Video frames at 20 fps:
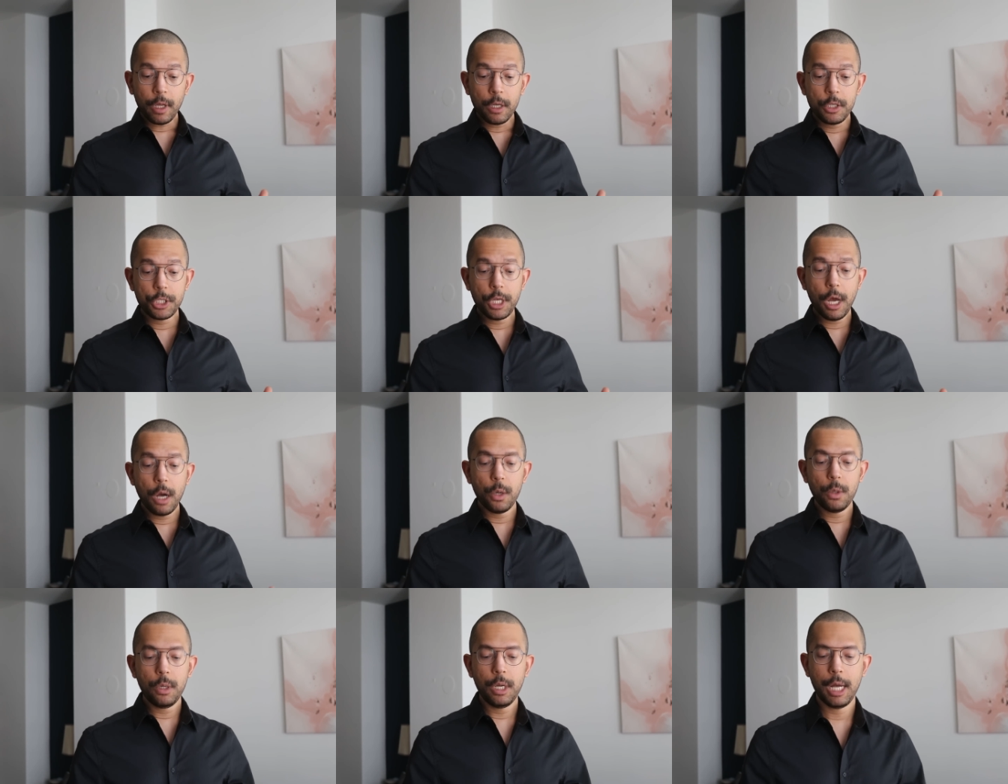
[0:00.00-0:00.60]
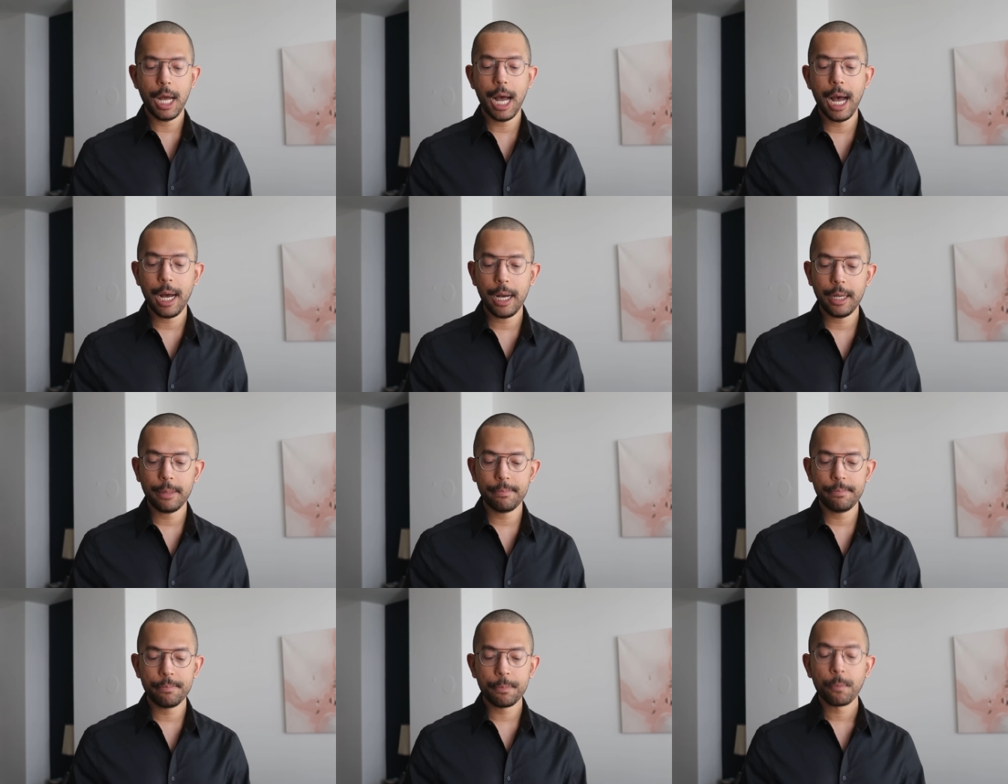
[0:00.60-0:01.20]
So,
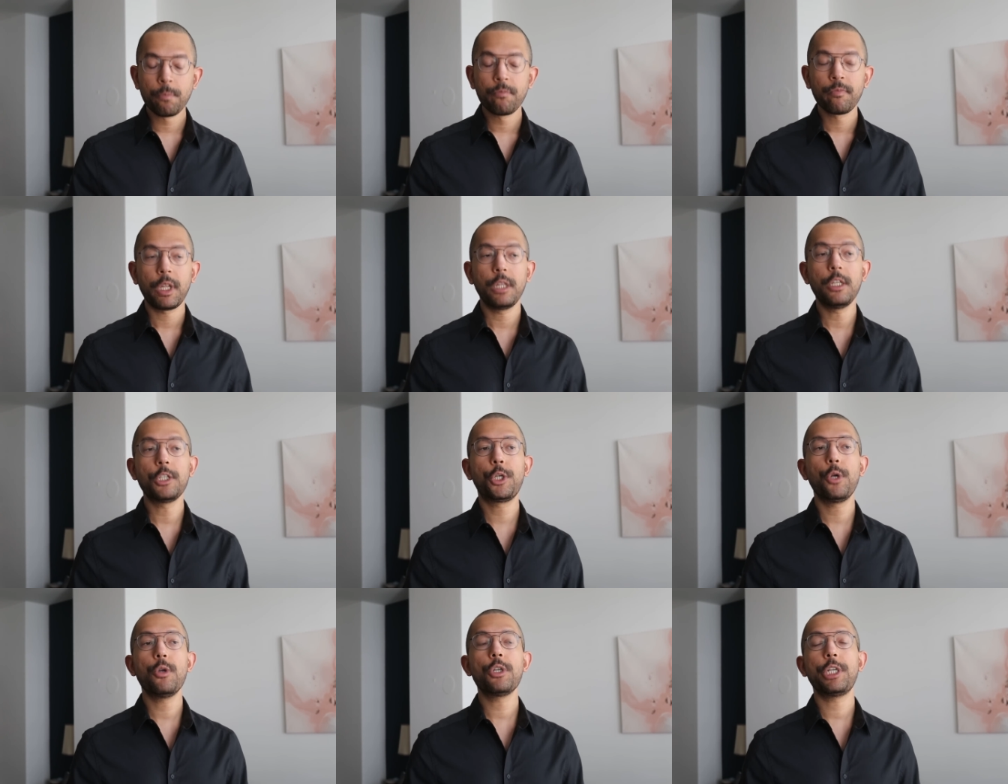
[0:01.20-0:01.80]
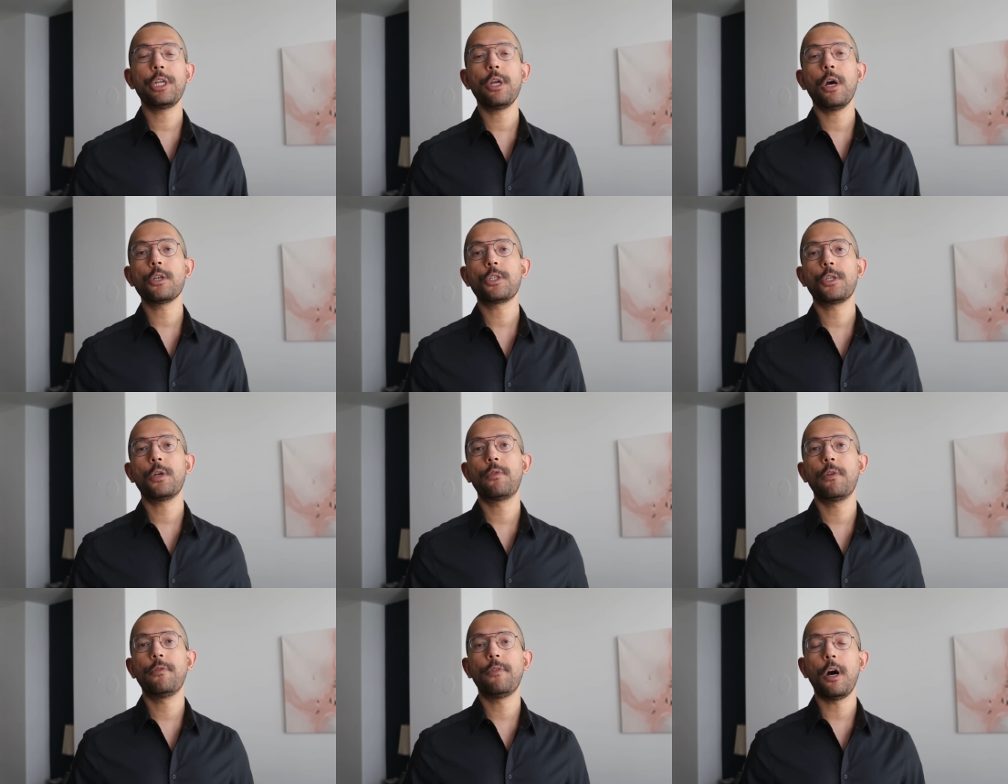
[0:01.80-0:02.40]
this usually
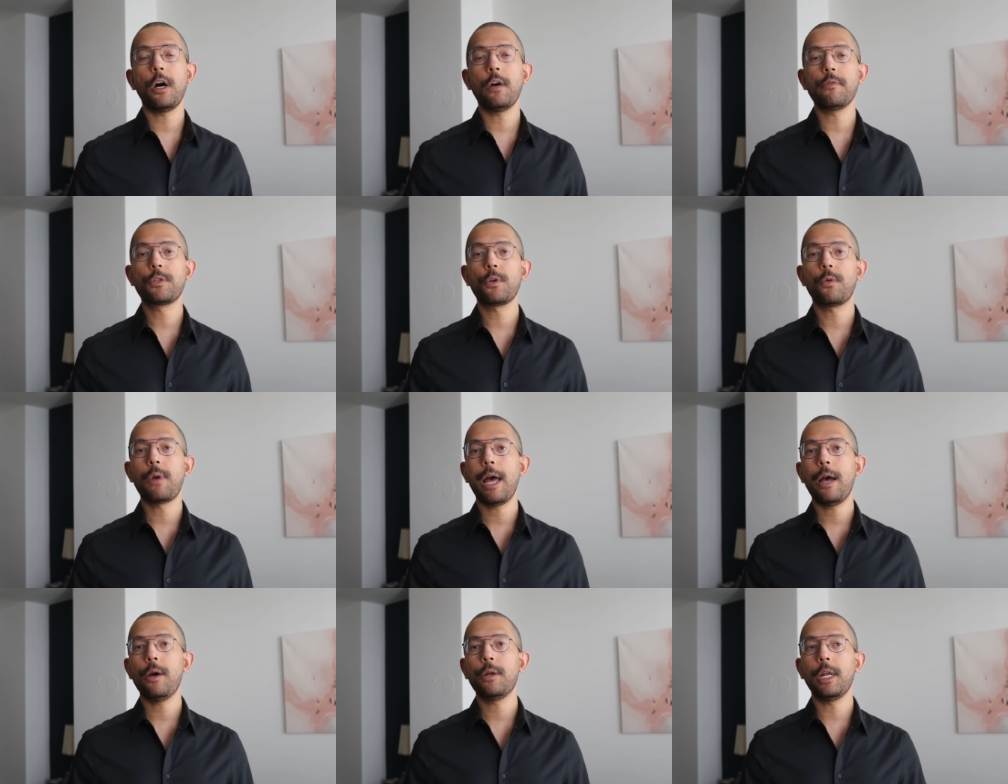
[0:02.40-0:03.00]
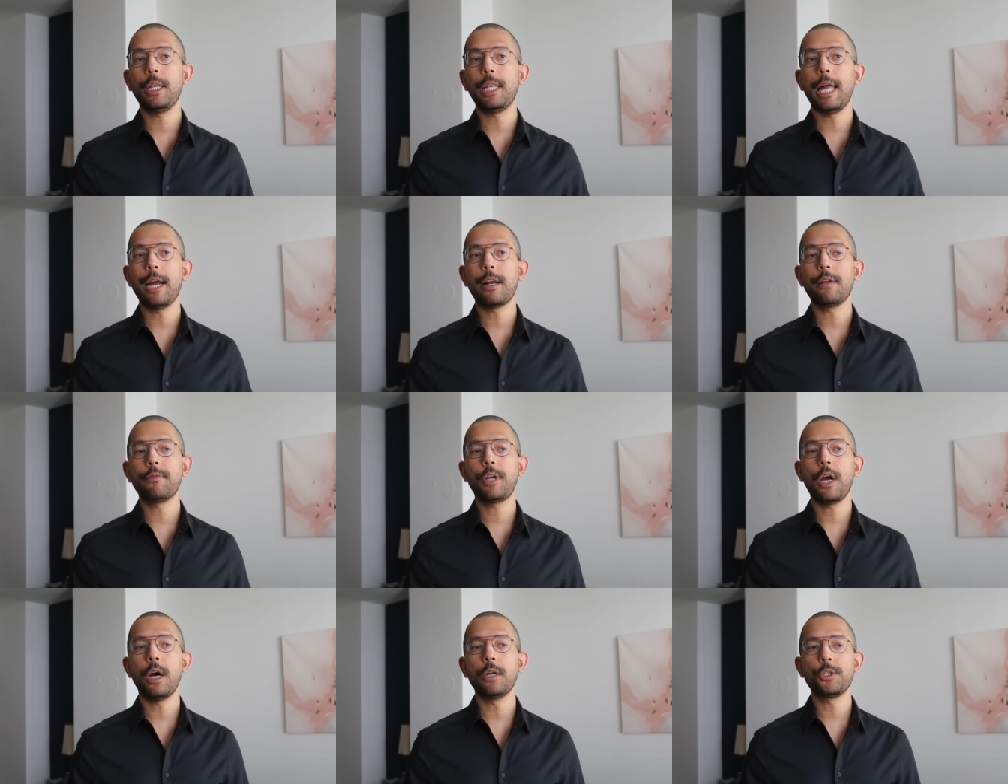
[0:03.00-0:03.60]
also revolves around a lot
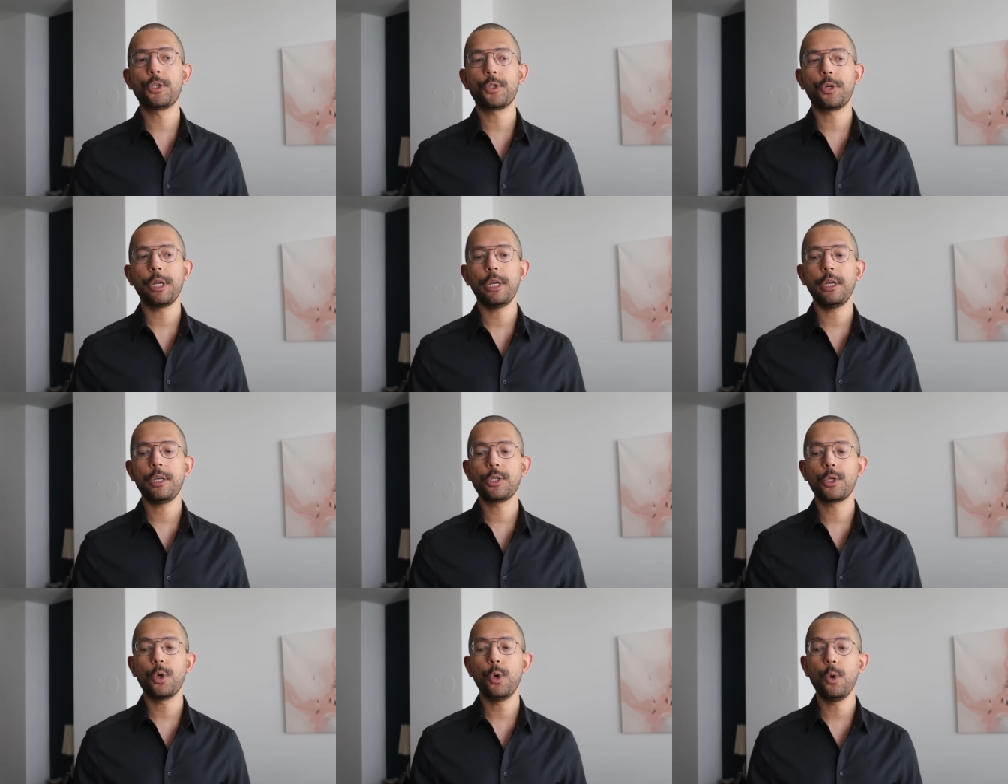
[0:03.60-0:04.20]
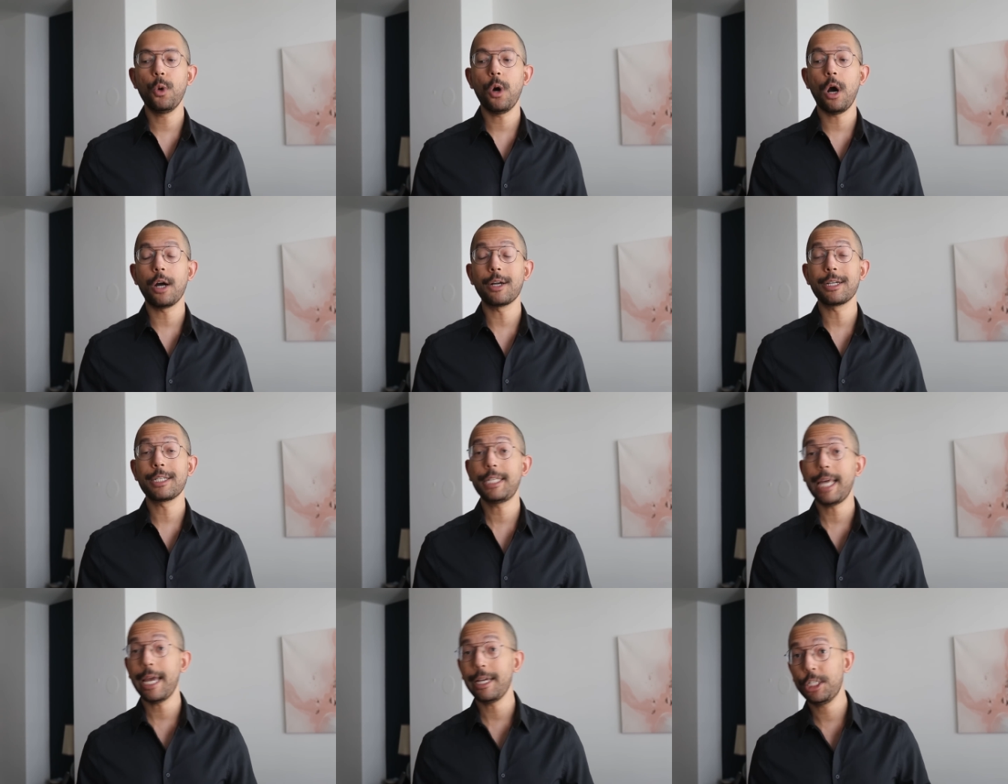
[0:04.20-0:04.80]
of countries who
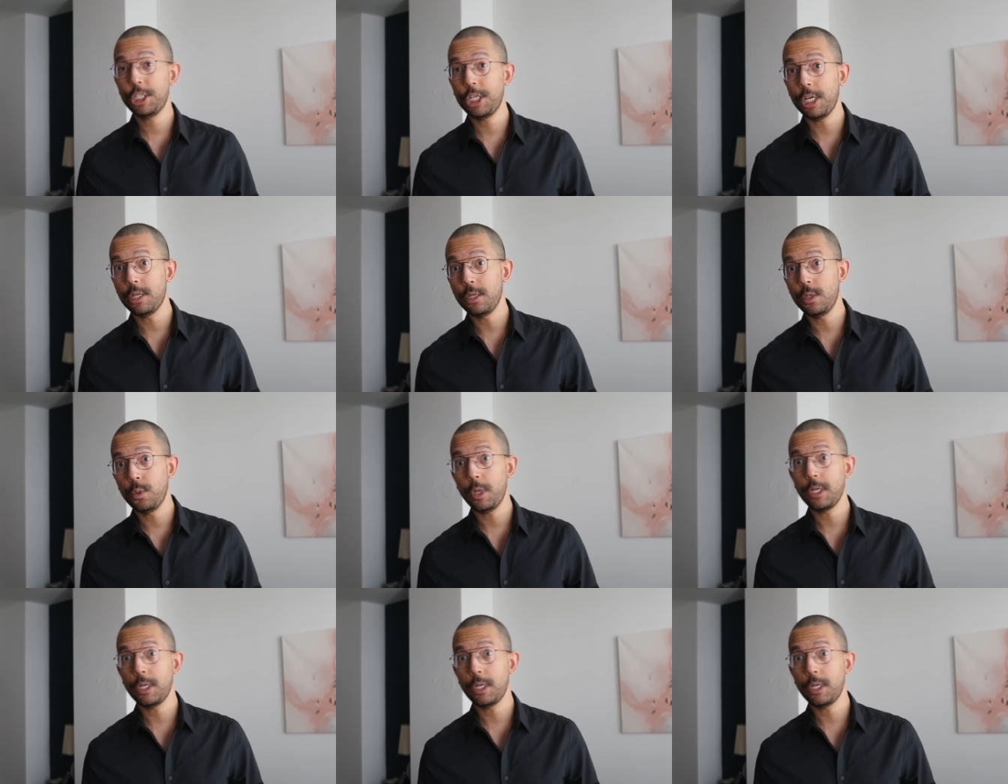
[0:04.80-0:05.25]
are sanctioned.